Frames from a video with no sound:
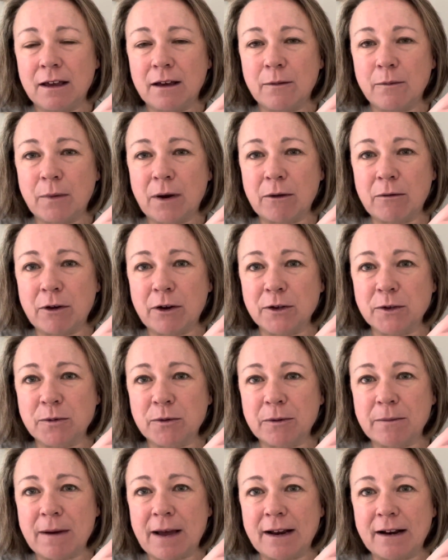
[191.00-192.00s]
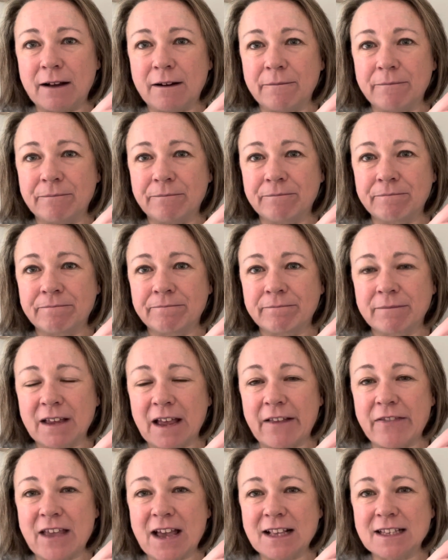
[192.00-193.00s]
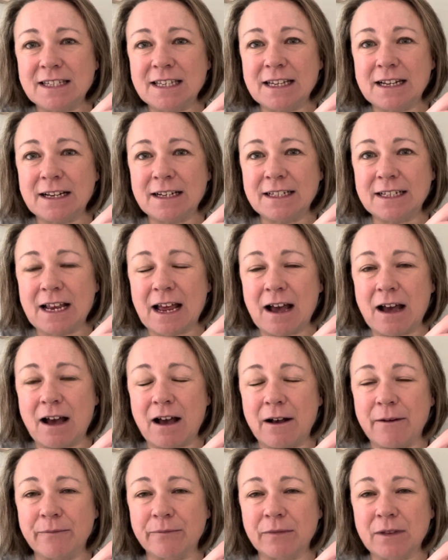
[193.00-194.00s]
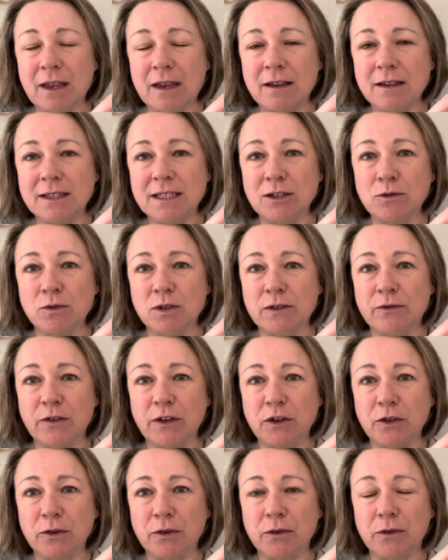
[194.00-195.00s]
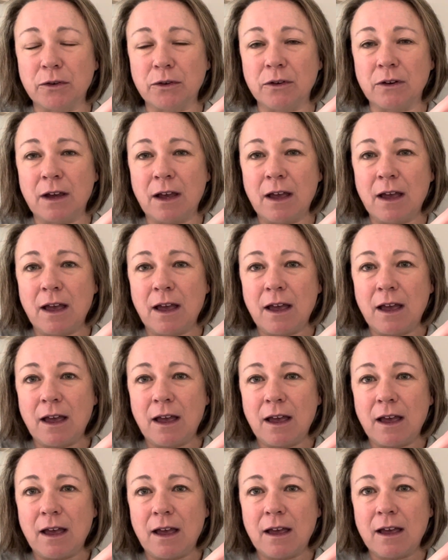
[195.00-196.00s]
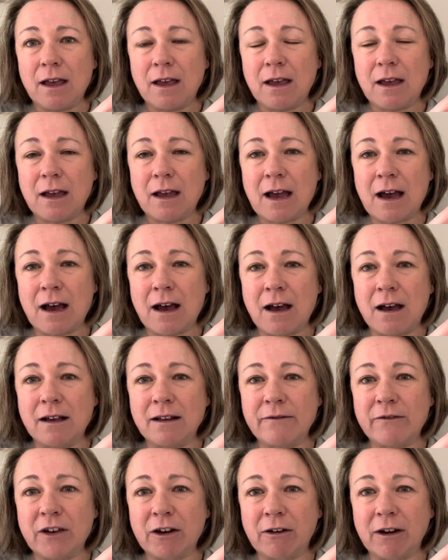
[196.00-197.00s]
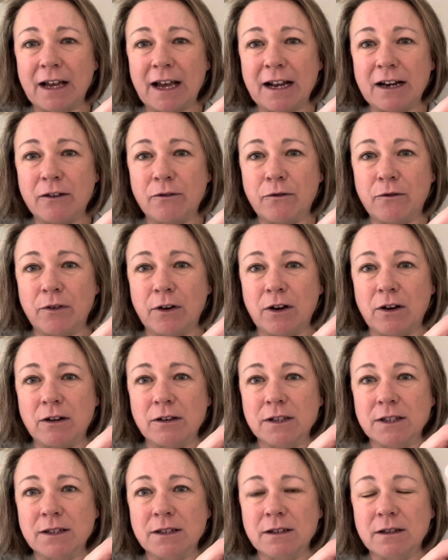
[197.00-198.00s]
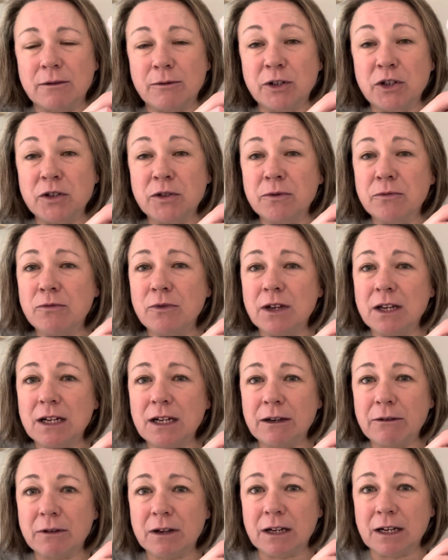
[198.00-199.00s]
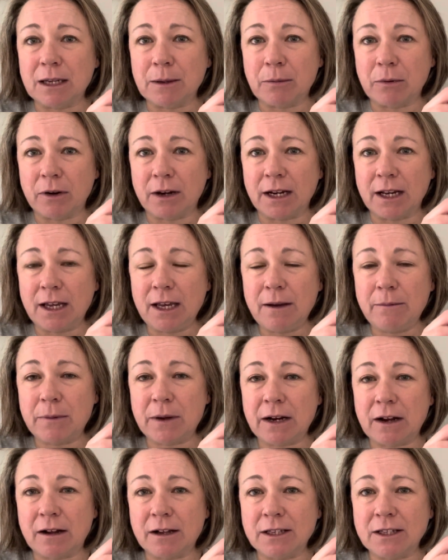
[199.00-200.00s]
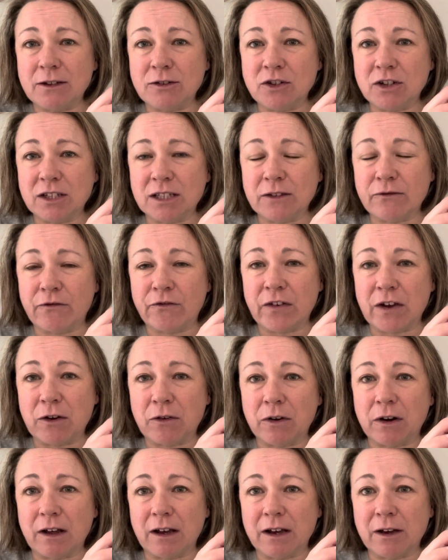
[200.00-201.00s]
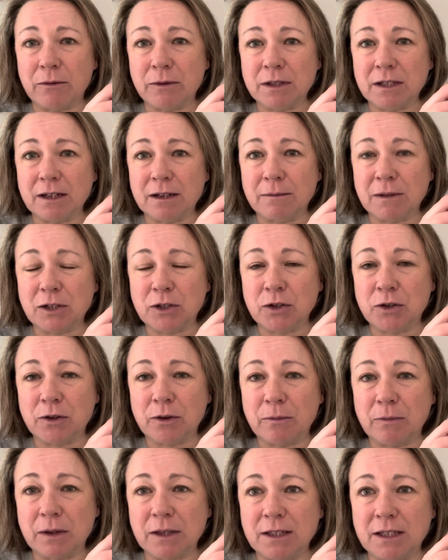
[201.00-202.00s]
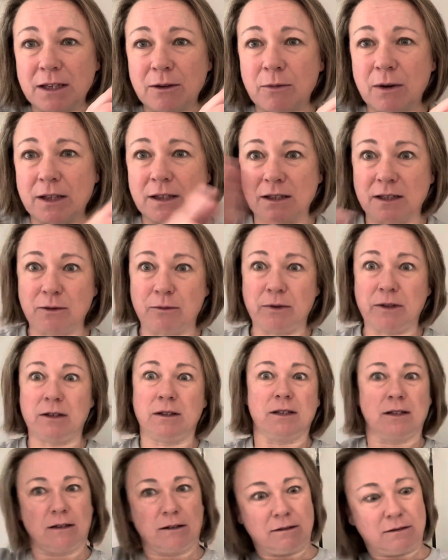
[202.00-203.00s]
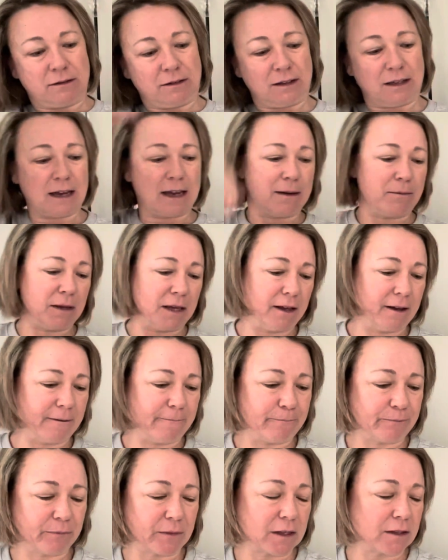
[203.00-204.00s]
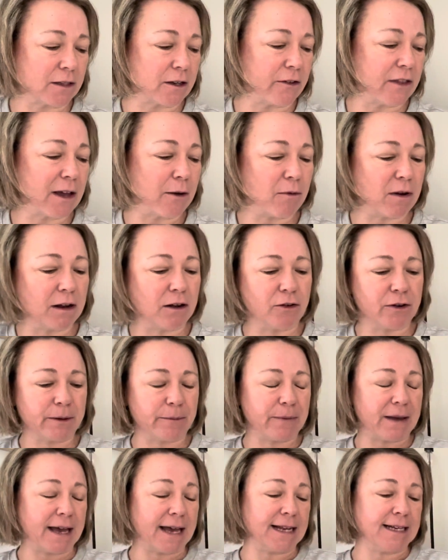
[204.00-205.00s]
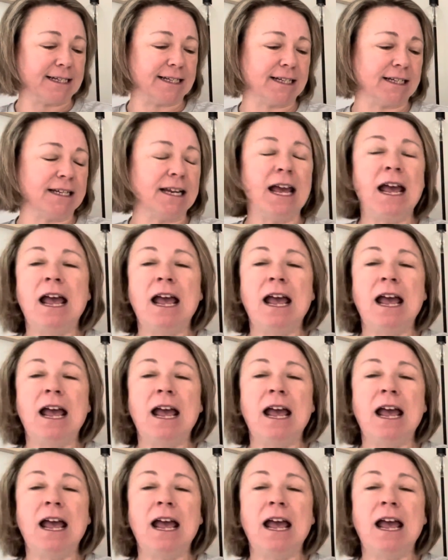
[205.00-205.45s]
by Rosewood Manor, and that's in a Silks For You variegated floss, which is really, really pretty, but I just felt like it was going to be too busy once it was yay big. So that one got abandoned